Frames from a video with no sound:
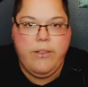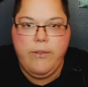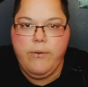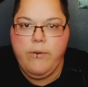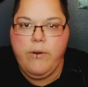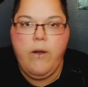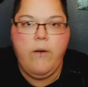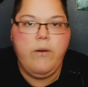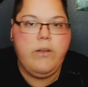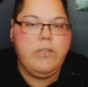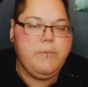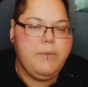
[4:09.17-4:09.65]
There
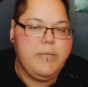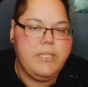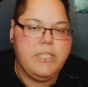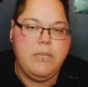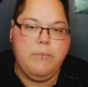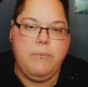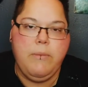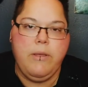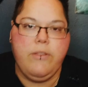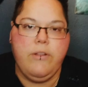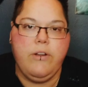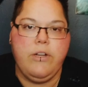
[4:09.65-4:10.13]
would always be
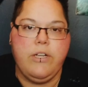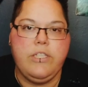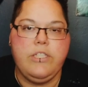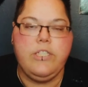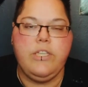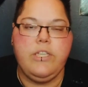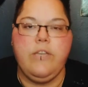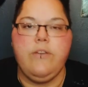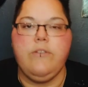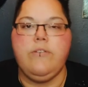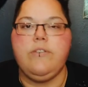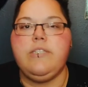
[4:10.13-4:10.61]
some other
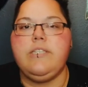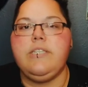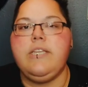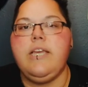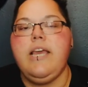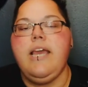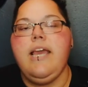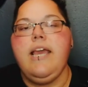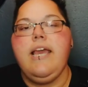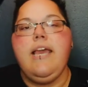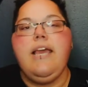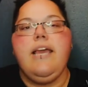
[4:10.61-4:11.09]
excuse.
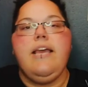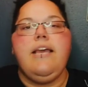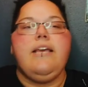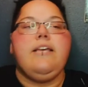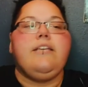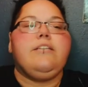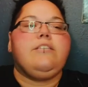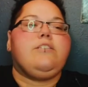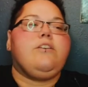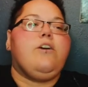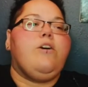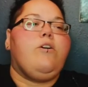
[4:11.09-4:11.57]

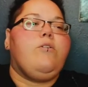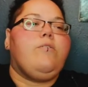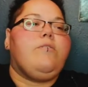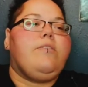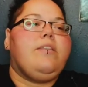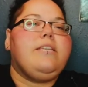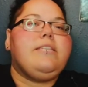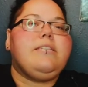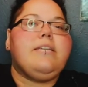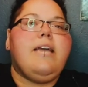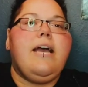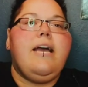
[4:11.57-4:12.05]
So
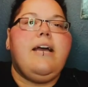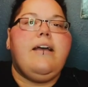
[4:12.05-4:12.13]
this